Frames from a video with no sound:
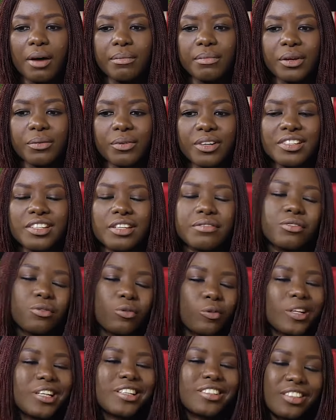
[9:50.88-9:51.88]
It wasn't even
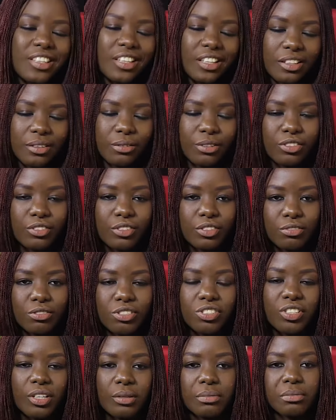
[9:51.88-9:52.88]
wigs yet, it was
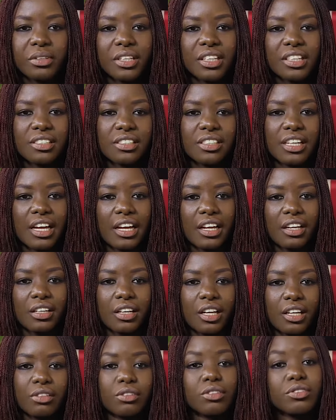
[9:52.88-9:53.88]
crochet braids,
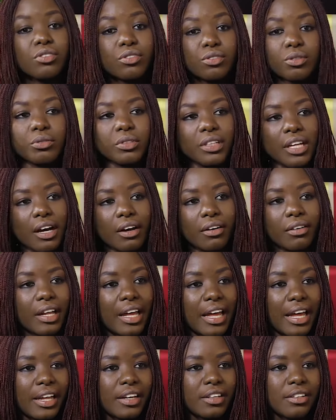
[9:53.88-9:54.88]
and those sold out,
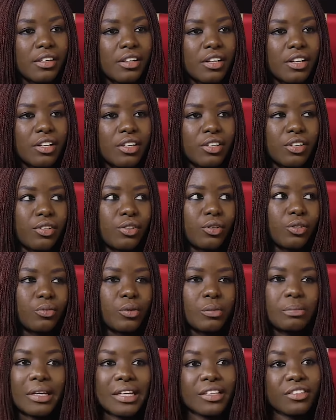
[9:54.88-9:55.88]
and we
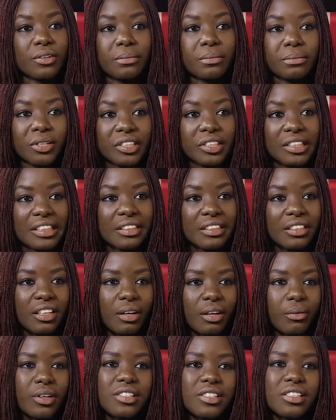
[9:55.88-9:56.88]
made some money.
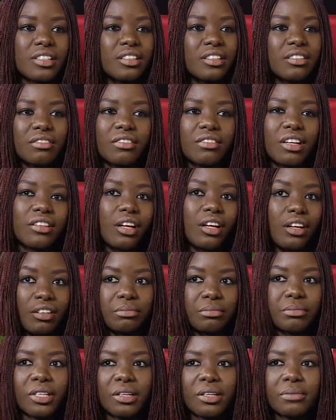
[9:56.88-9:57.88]
It wasn't a lot
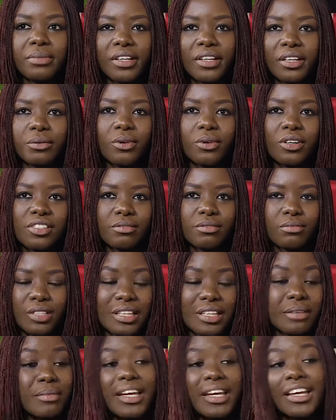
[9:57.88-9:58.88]
of money, but we
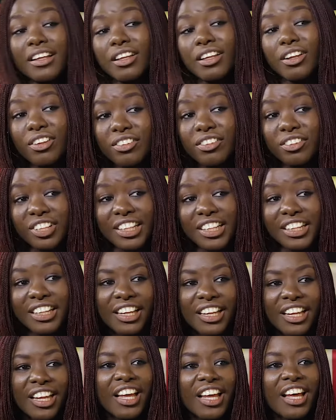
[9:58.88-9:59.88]
didn't make a loss on it.
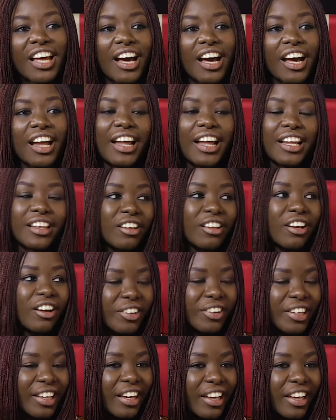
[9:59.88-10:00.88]
And I thought,
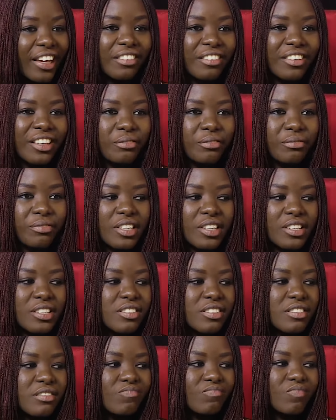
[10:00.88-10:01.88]
okay, if
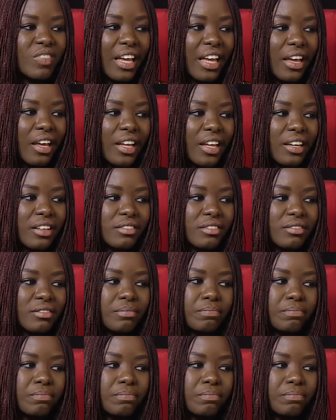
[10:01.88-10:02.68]
this can